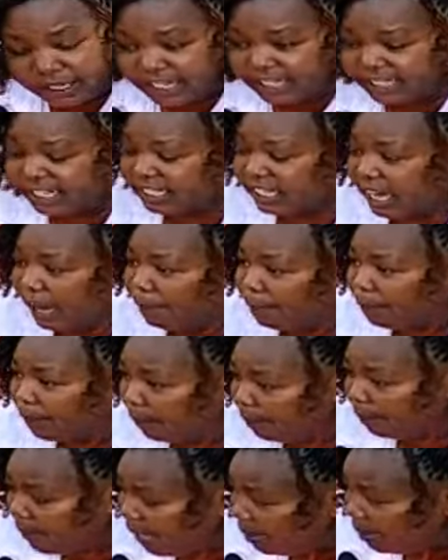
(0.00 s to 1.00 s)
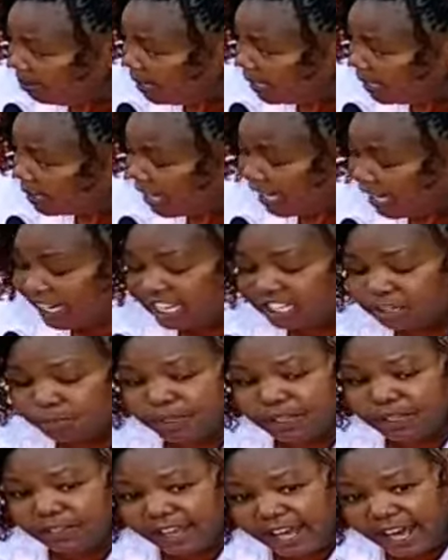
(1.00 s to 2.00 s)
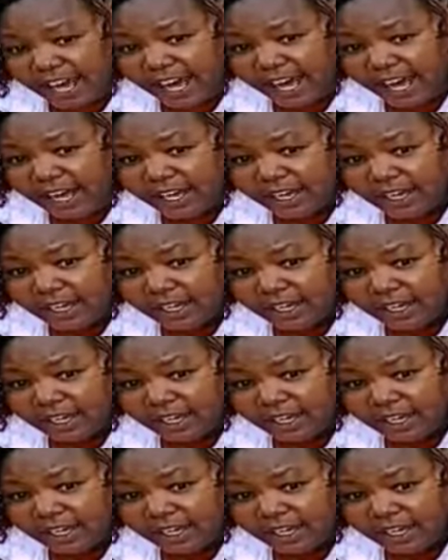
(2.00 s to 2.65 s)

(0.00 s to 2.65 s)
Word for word: This is a problem that has been there